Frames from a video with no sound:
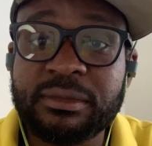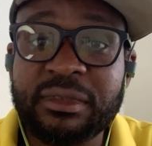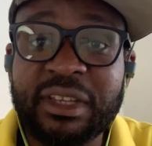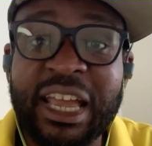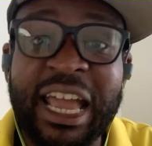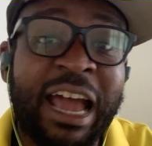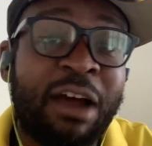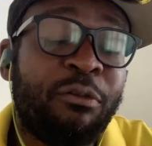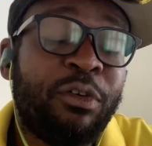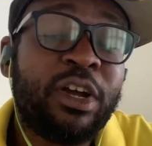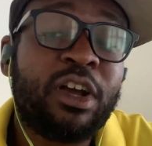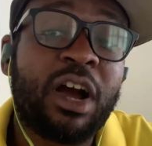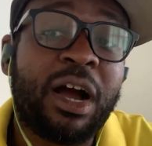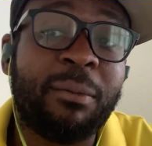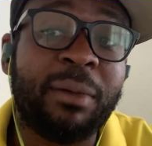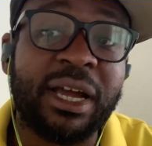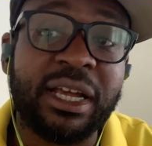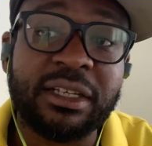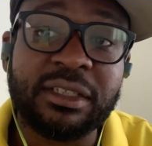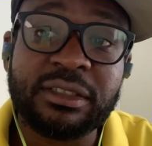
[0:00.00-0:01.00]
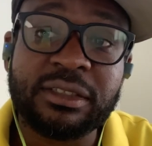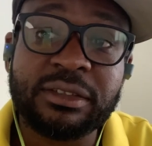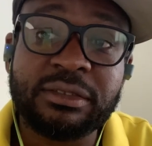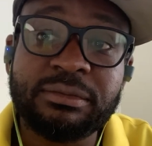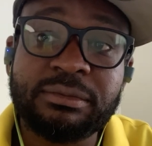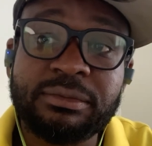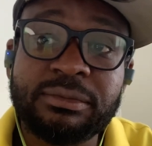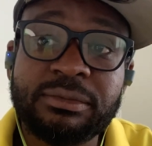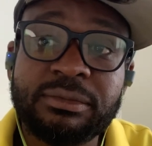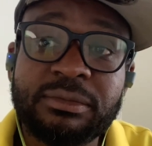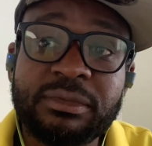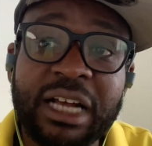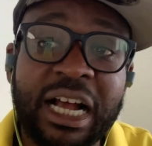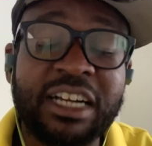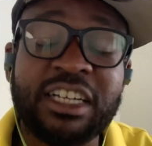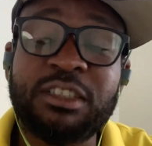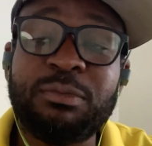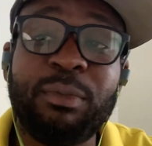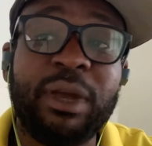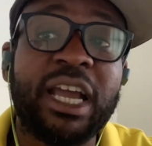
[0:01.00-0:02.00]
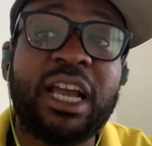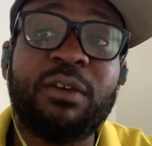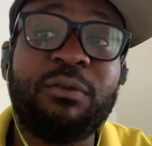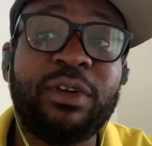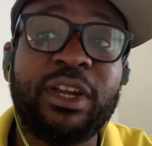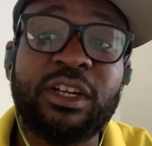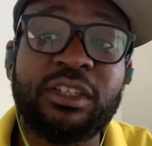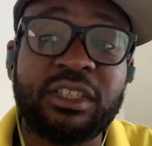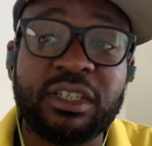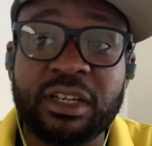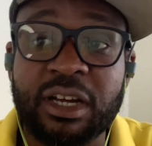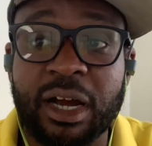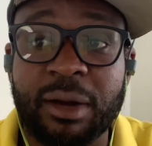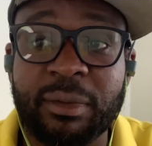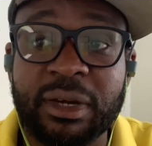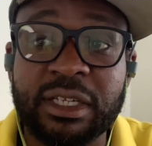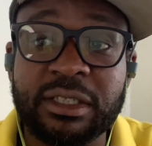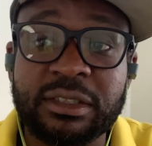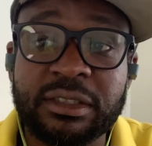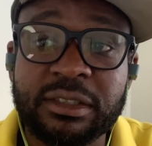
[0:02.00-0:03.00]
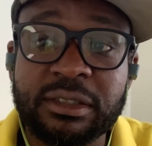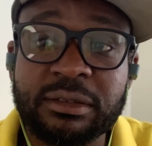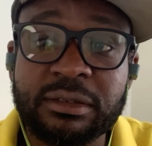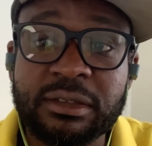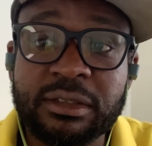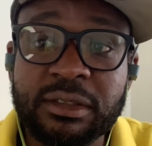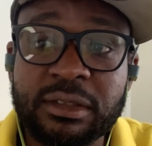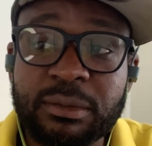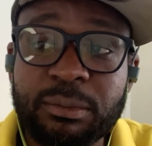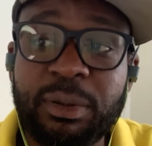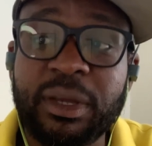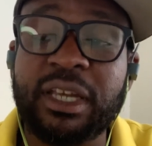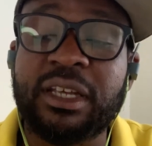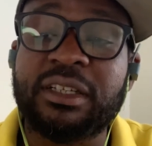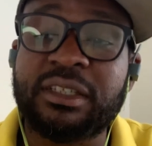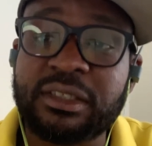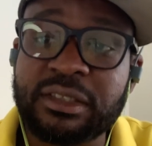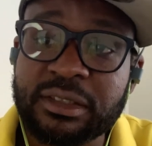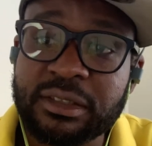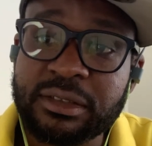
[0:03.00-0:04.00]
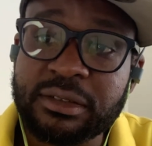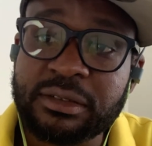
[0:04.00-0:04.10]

Every comment. I'll just make a video to the comments. Peace.